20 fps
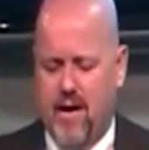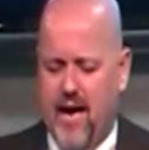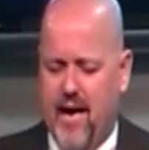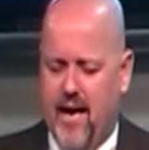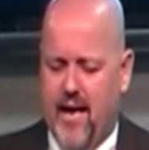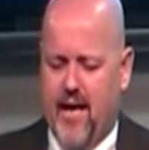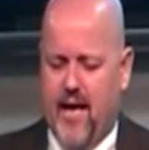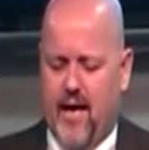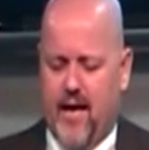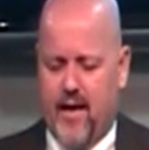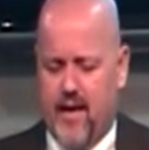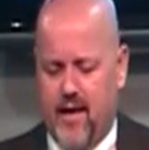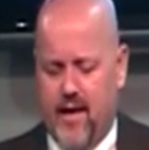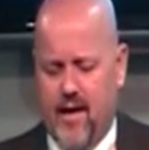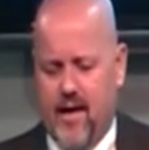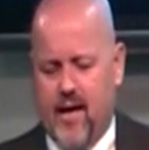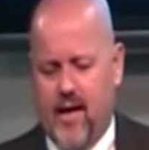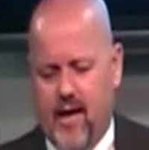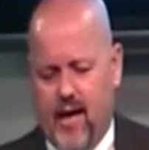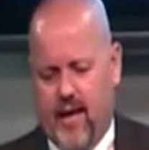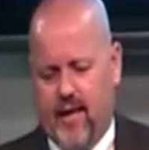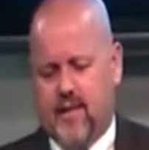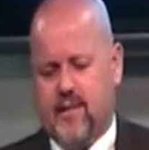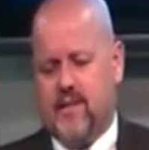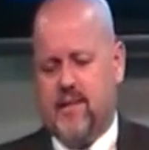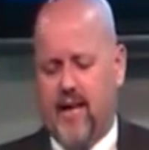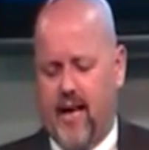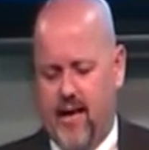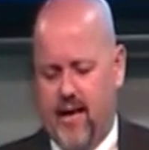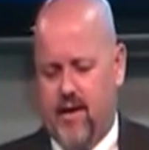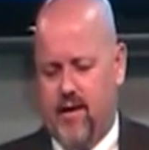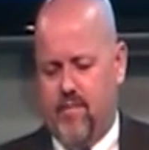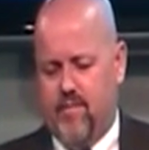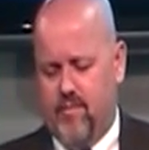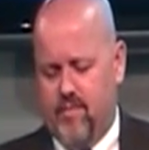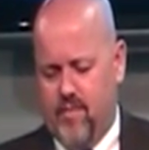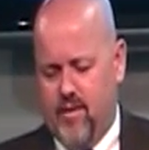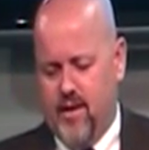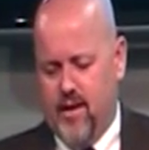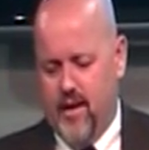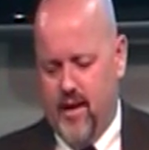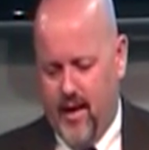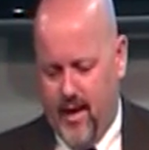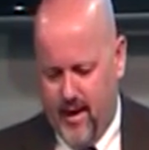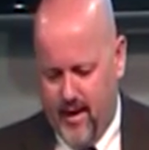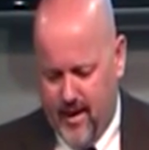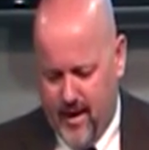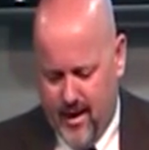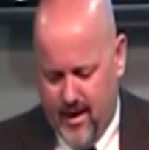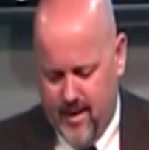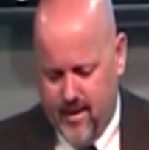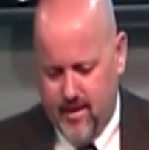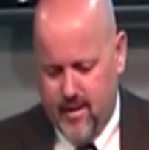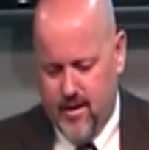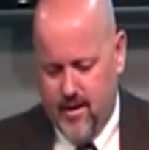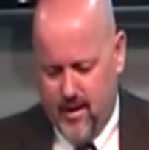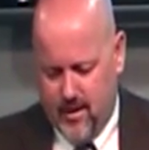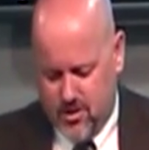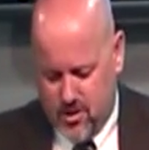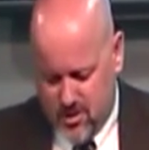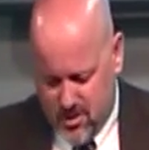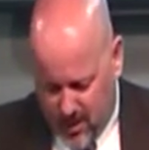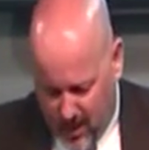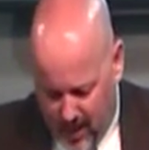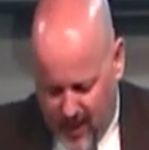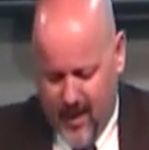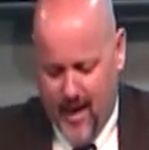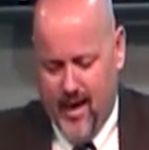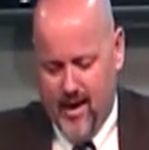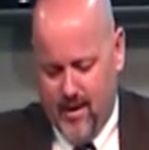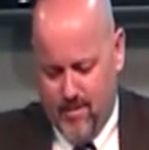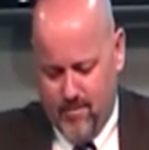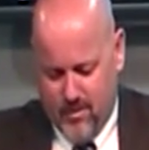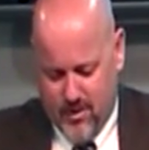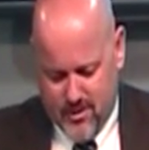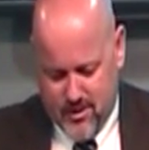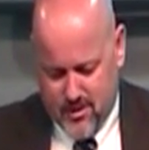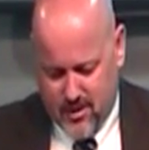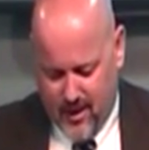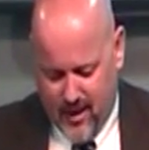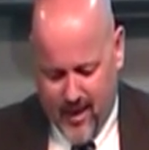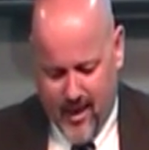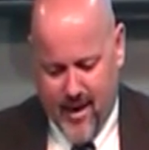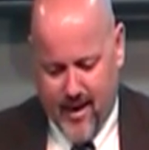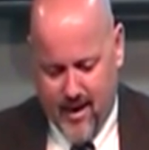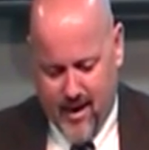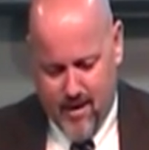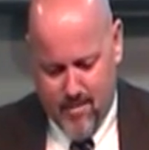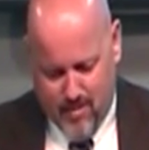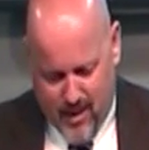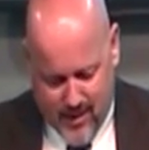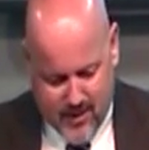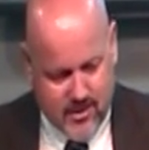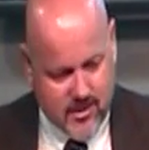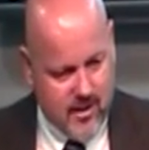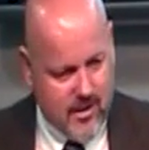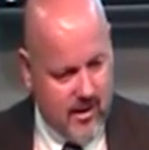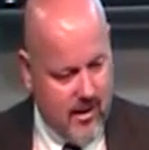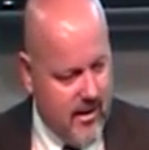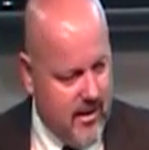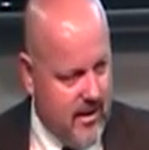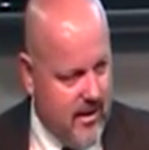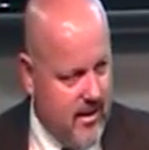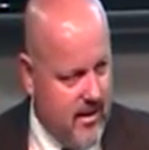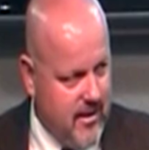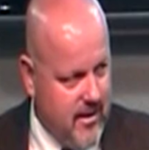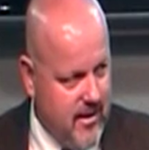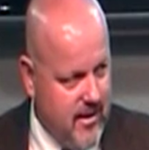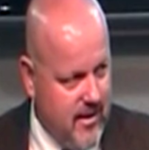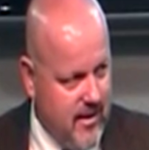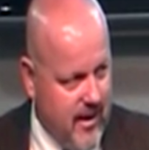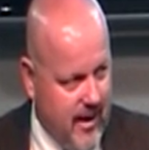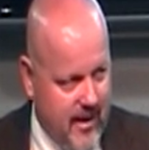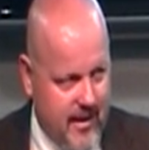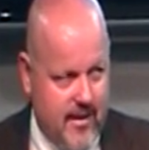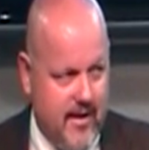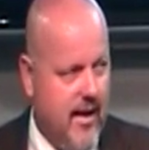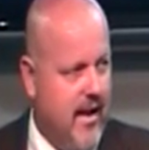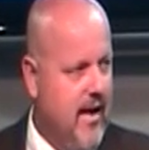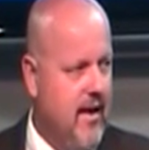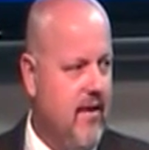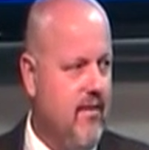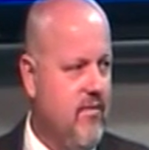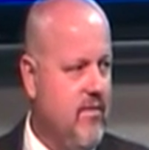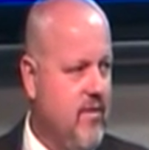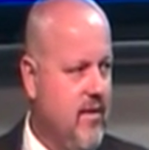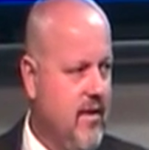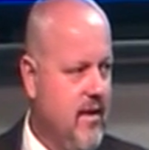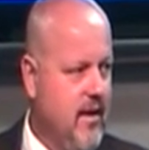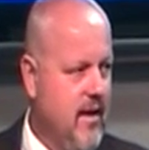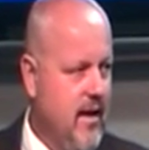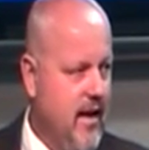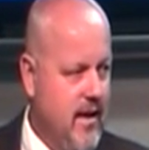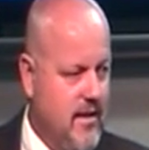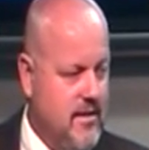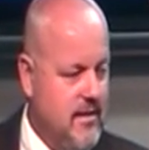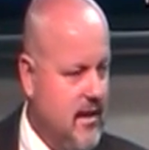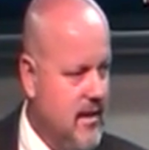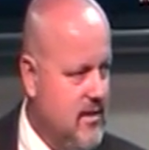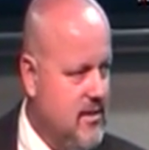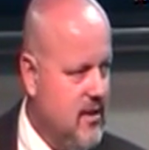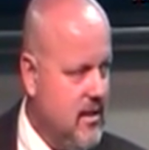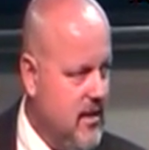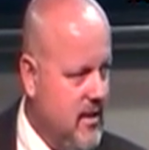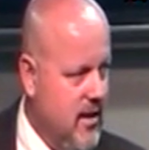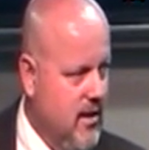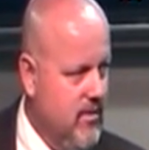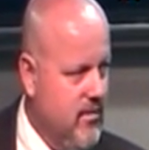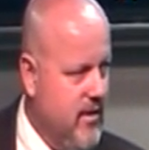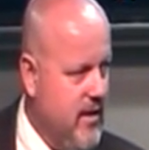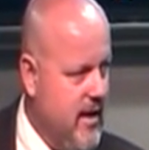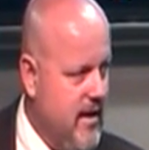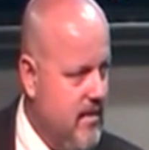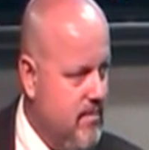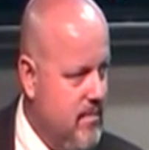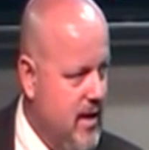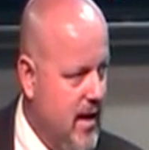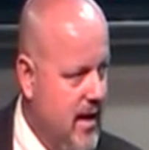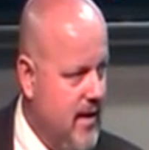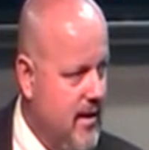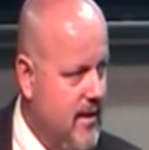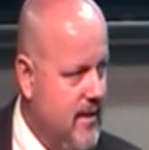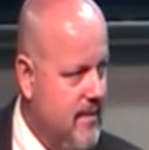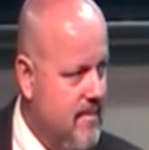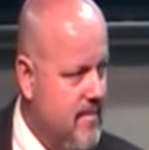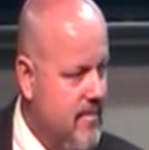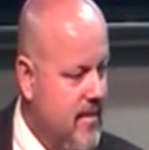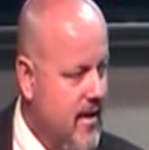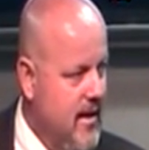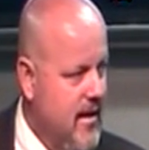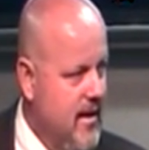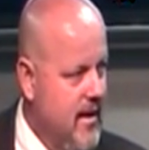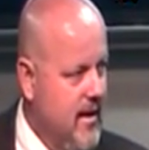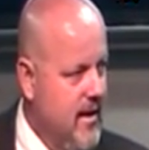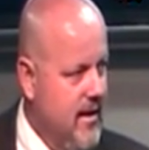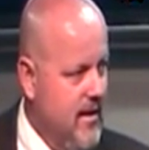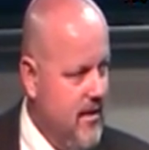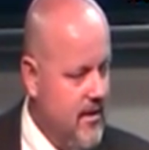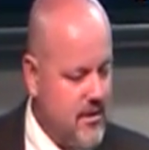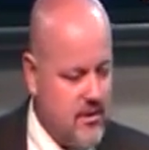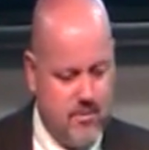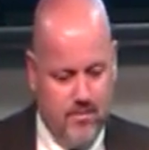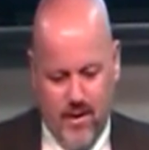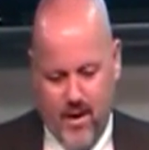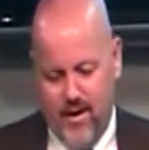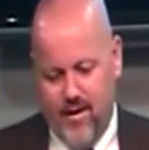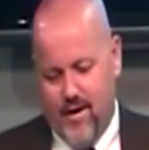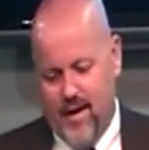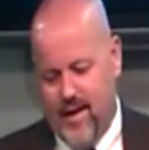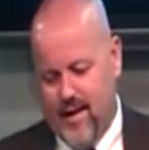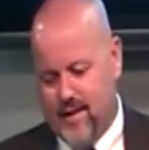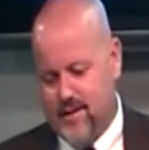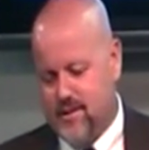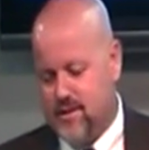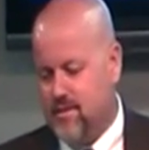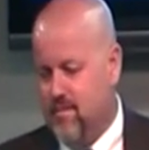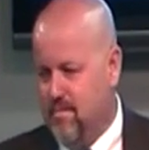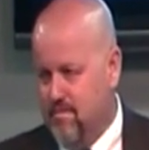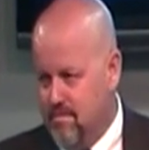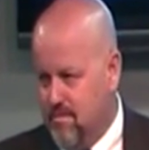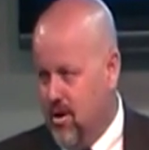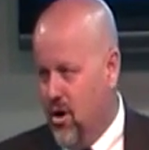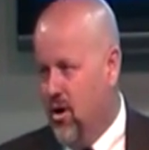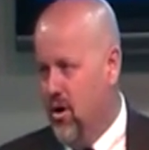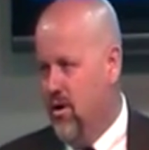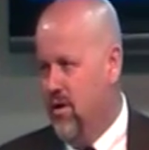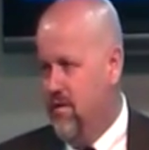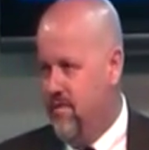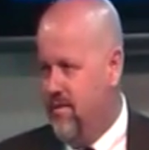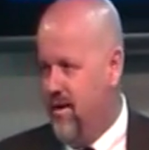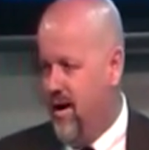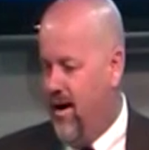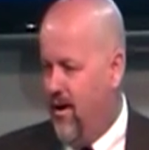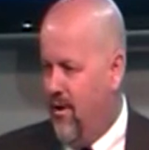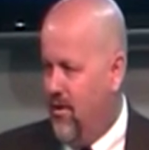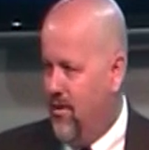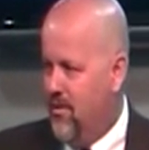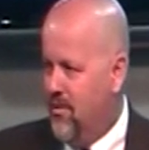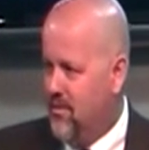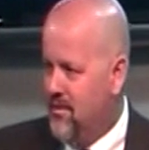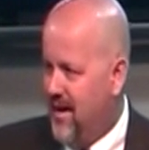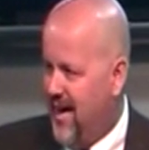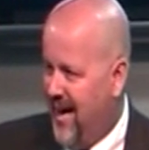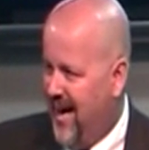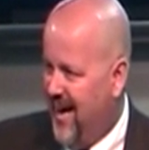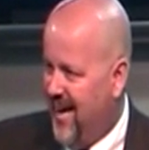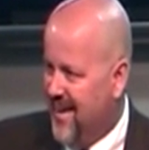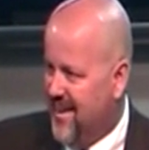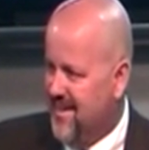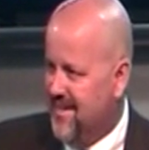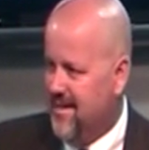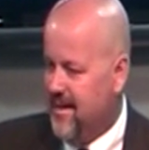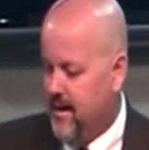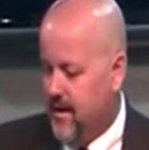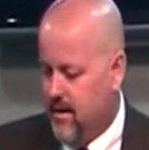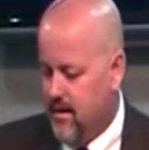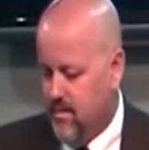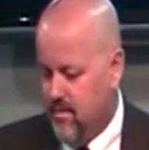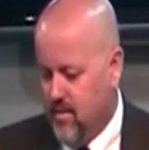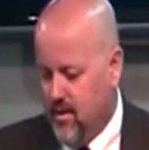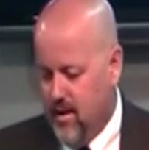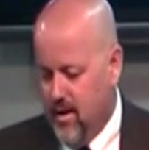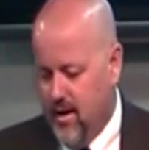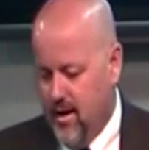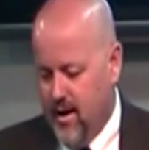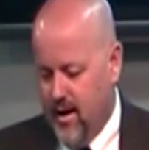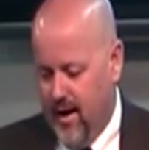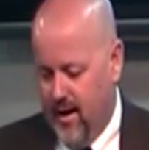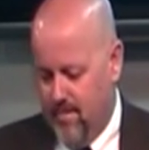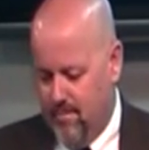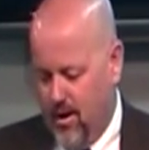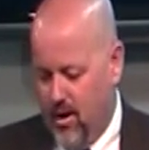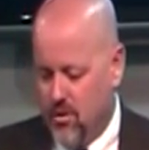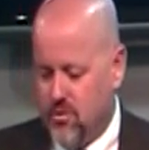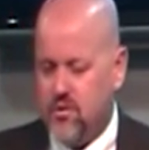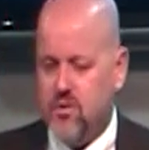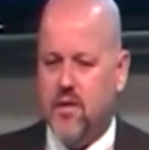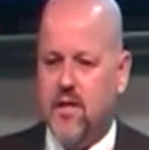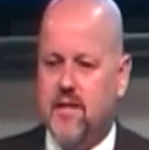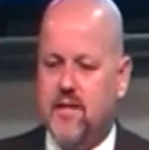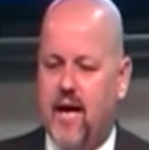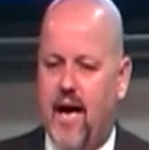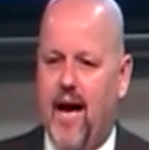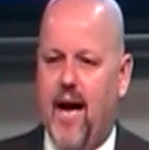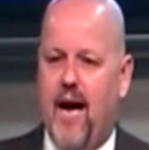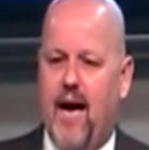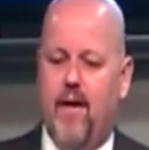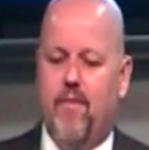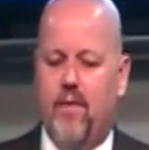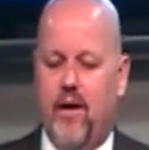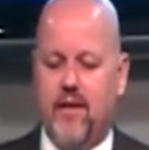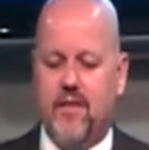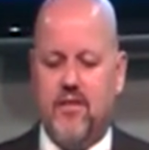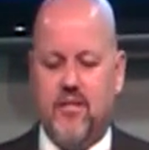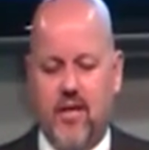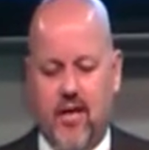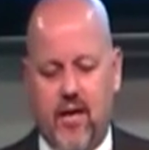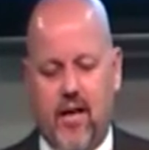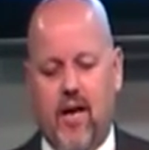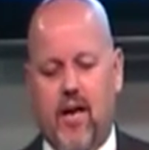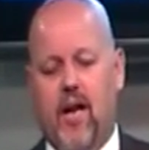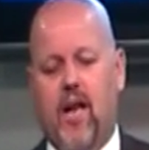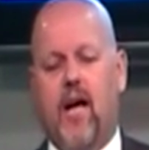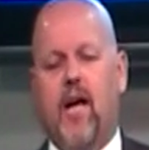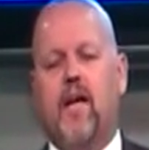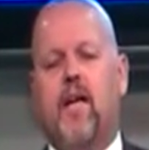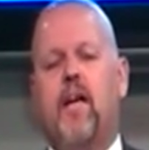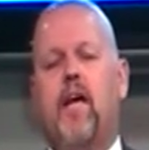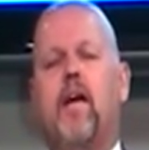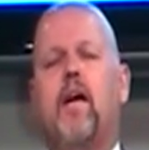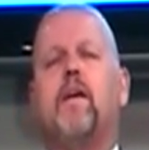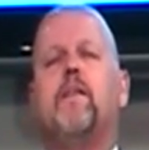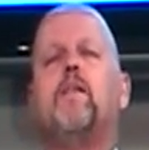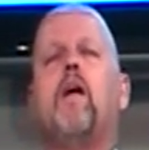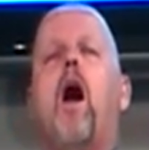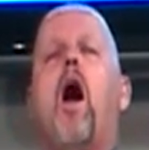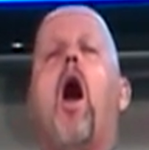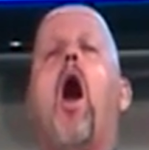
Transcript: been in and seen them in that slab, just laying there basically. And death has done took over that body. And the spirit has moved on out of them. And most of the time, they sitting there like this.